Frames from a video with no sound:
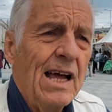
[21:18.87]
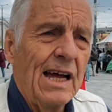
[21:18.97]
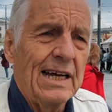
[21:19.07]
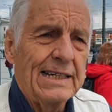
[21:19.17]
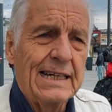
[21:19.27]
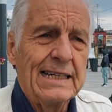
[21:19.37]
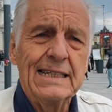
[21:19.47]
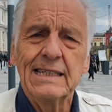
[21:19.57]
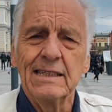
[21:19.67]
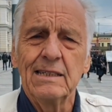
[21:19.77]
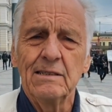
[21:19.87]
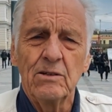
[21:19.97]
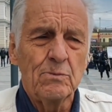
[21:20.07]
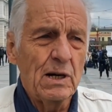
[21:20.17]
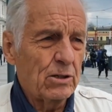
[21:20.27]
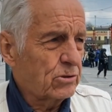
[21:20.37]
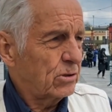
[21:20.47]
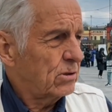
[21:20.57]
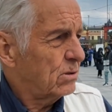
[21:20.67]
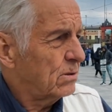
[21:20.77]
and about
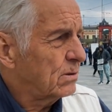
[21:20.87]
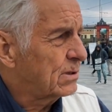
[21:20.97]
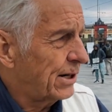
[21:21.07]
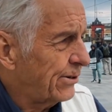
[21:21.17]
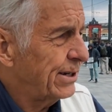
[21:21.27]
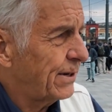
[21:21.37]
current